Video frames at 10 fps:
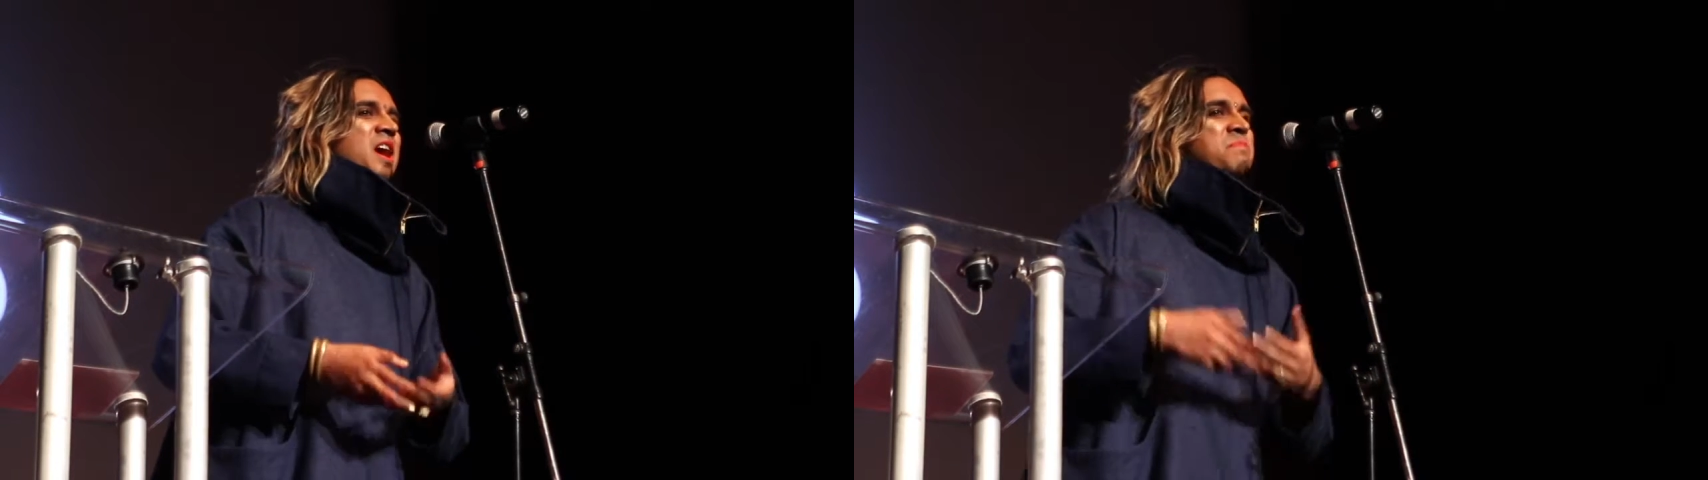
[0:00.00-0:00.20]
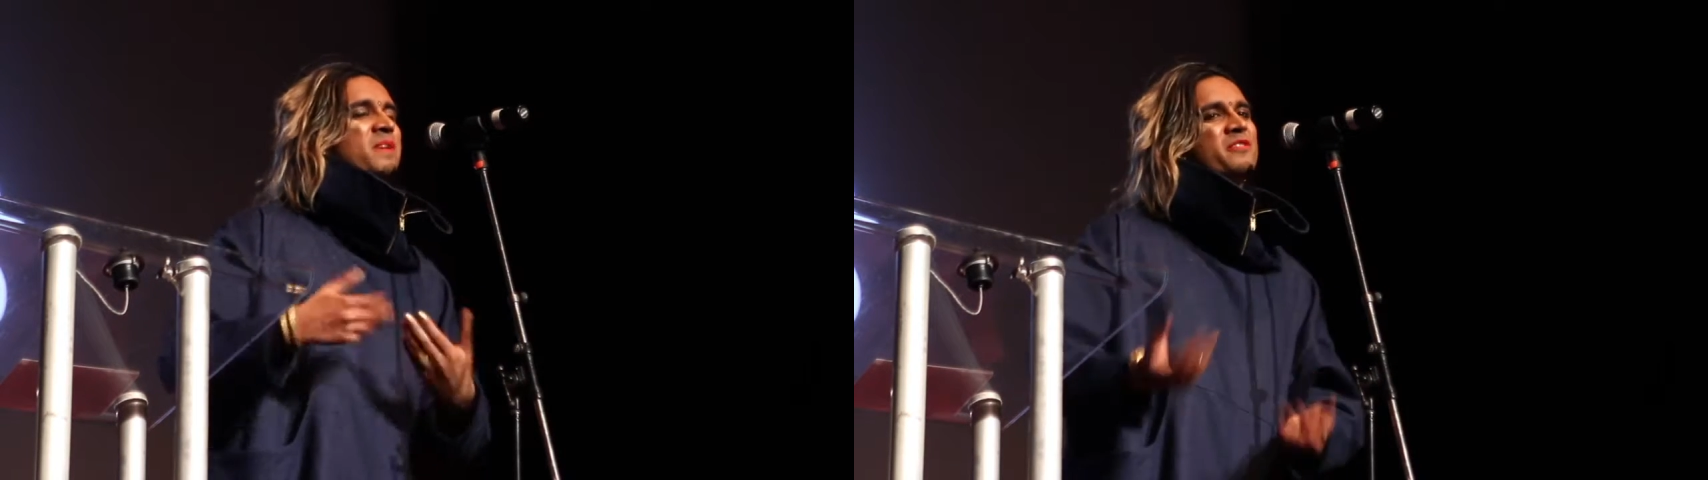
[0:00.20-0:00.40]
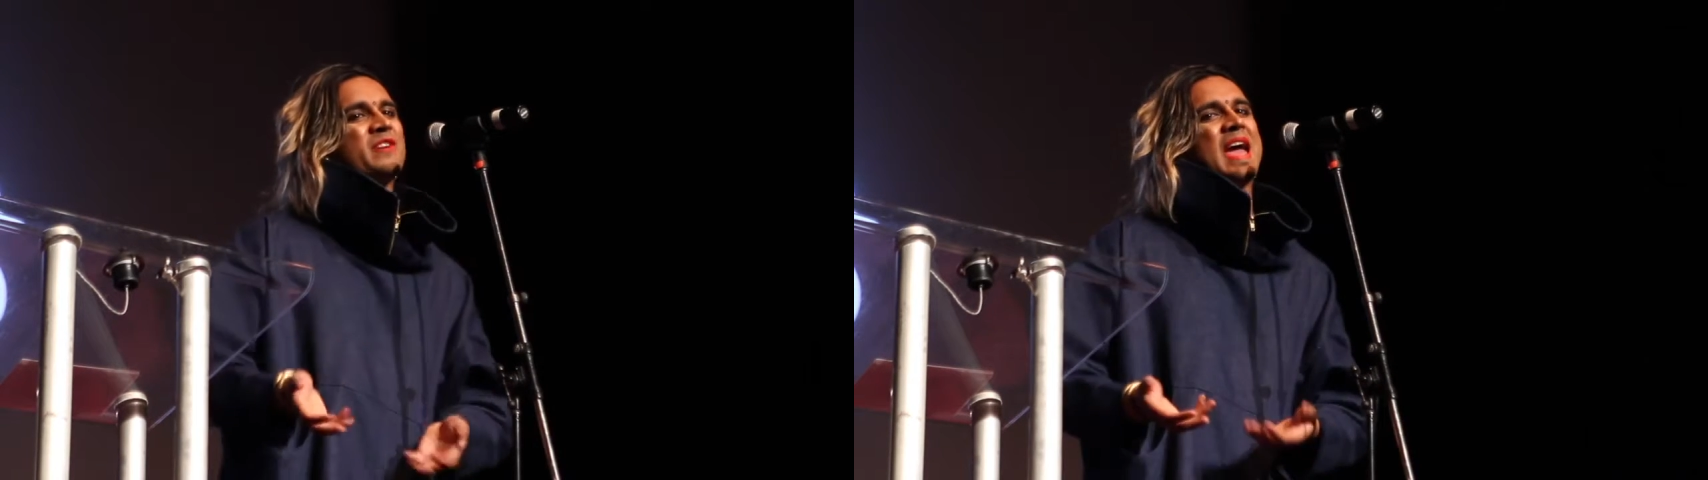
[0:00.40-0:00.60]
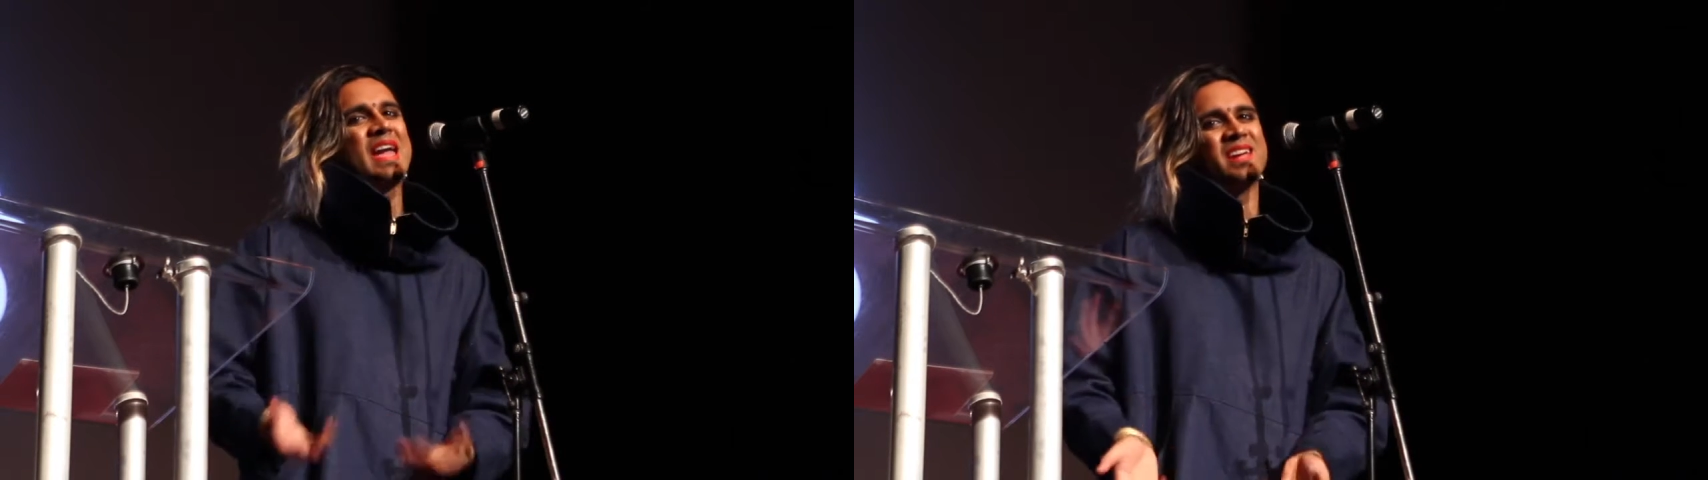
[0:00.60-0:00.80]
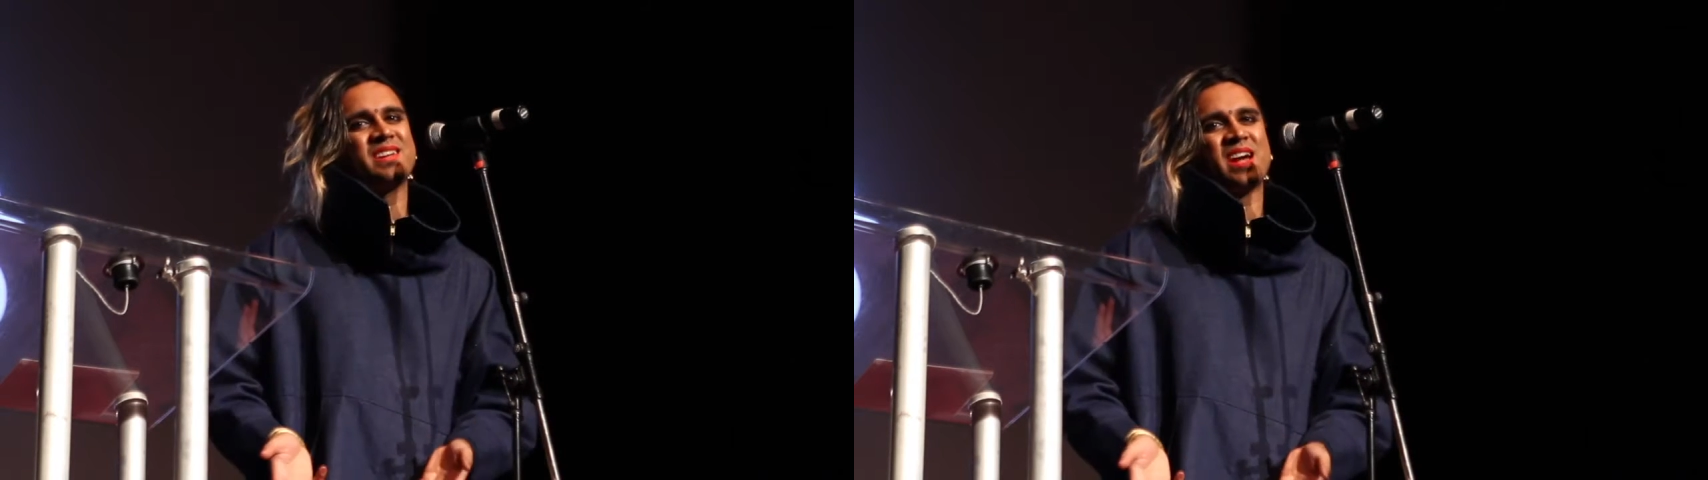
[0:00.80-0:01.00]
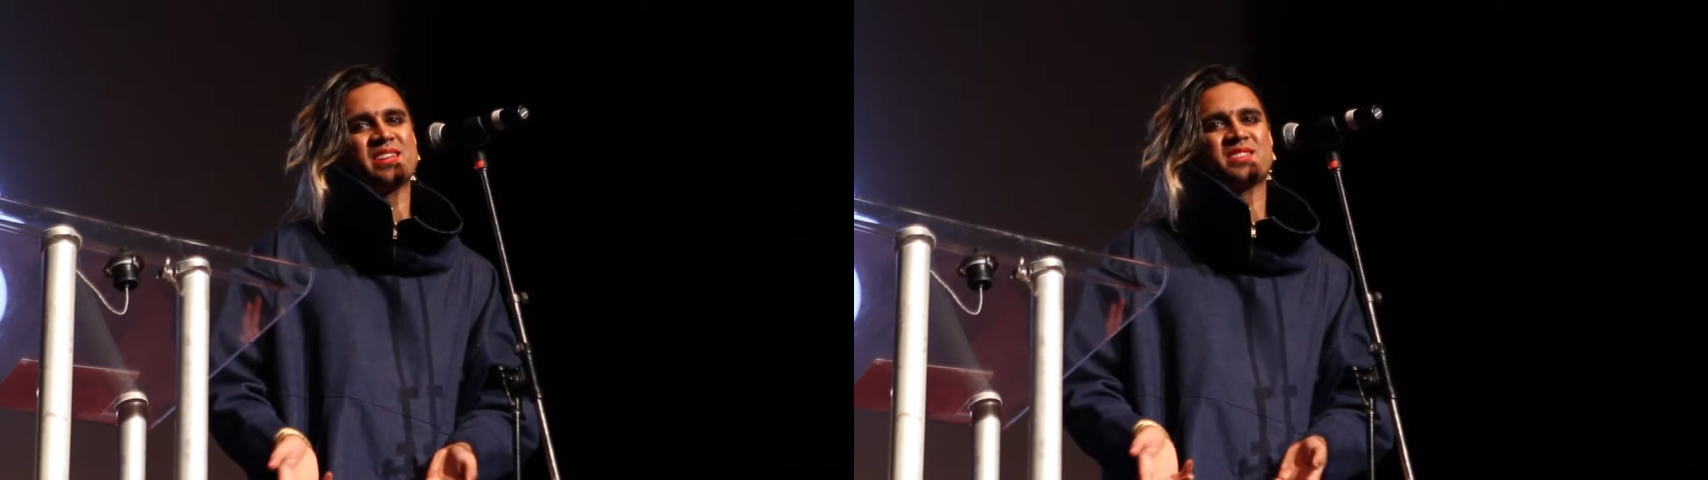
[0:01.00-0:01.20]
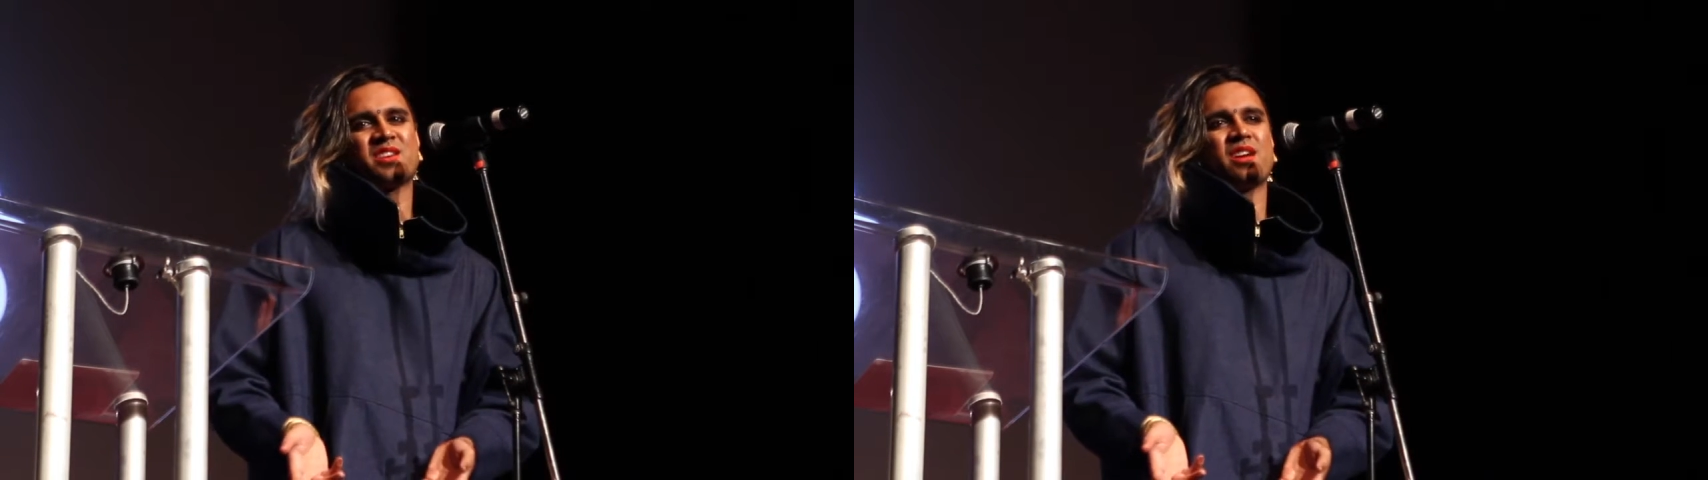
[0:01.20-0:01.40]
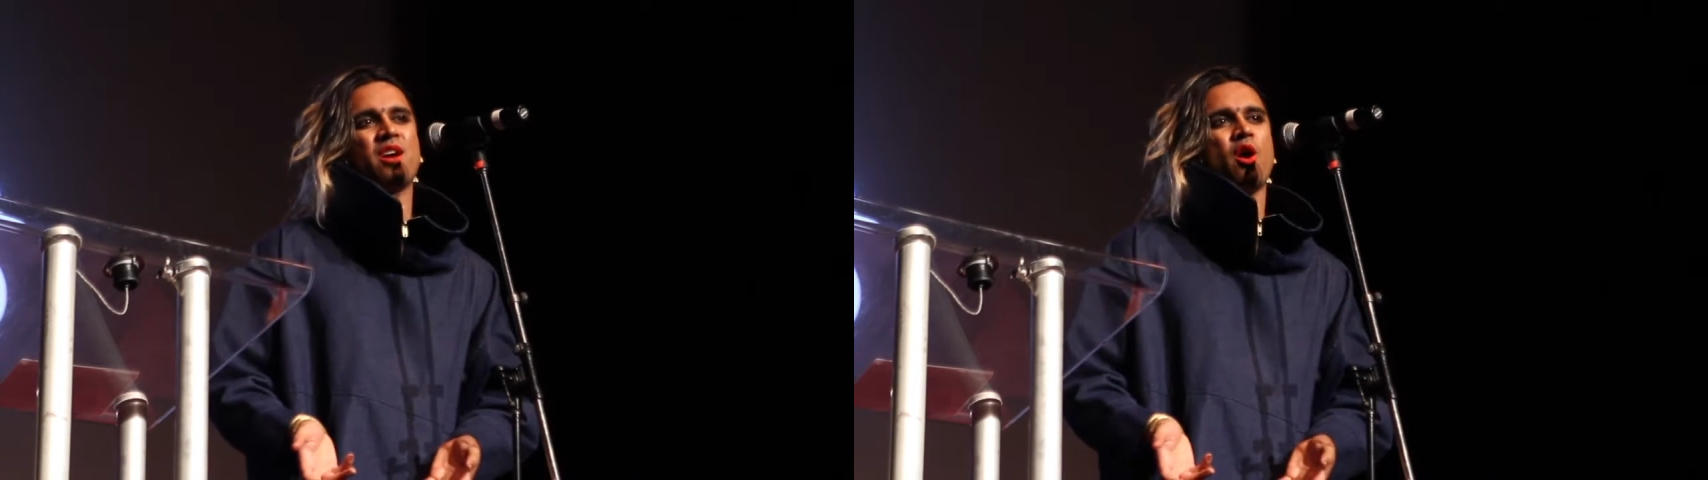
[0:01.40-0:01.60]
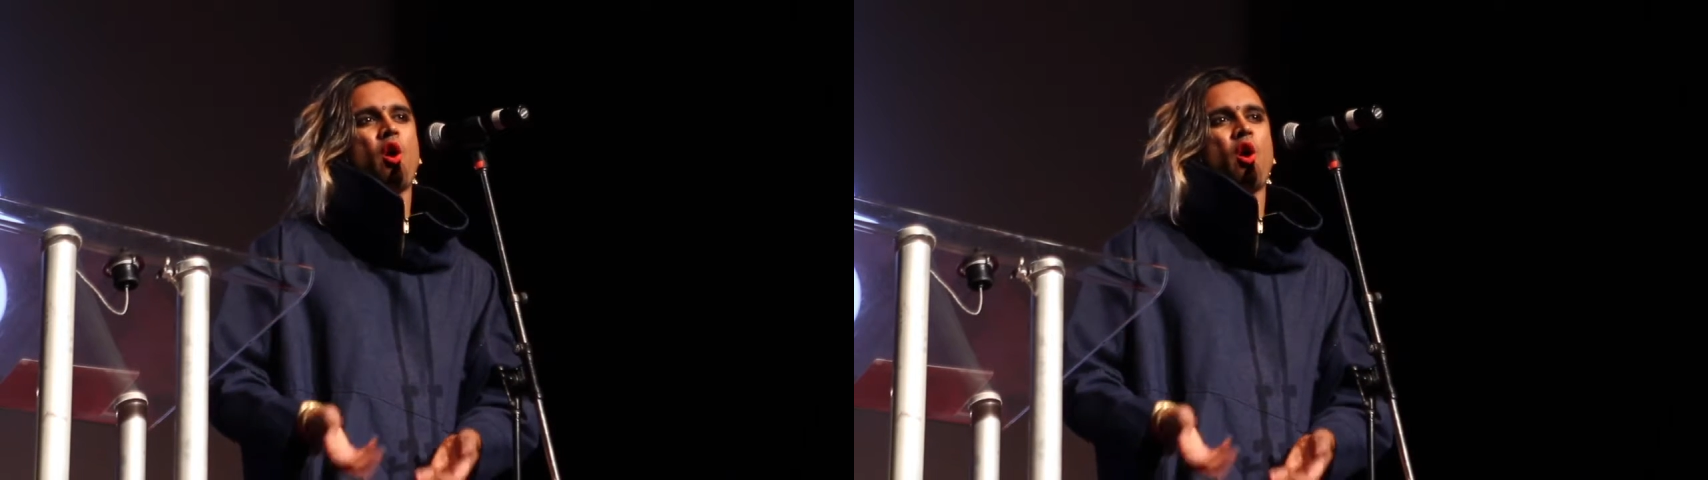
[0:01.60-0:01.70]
Above agonizing